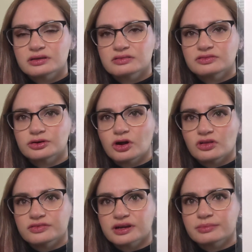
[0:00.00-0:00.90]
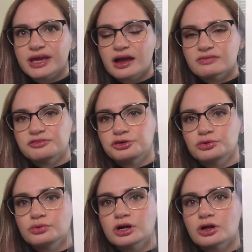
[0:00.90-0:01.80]
for all of it. I may have a
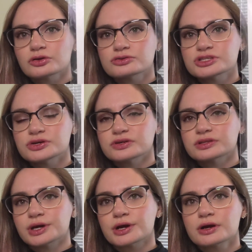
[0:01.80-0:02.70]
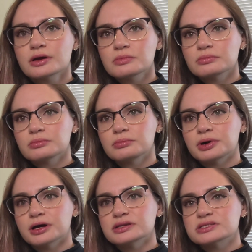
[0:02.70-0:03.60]
few colors here and there,
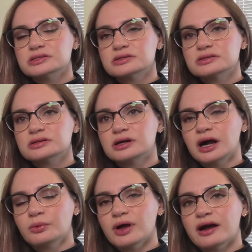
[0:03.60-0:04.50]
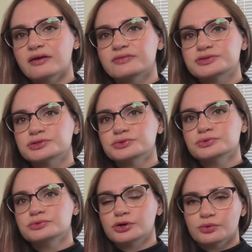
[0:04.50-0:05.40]
but I will have
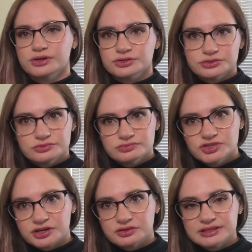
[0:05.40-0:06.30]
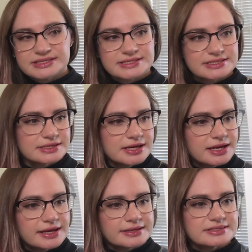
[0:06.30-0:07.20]
to go and check the list
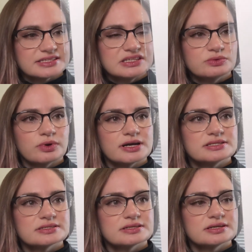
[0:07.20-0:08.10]
and see what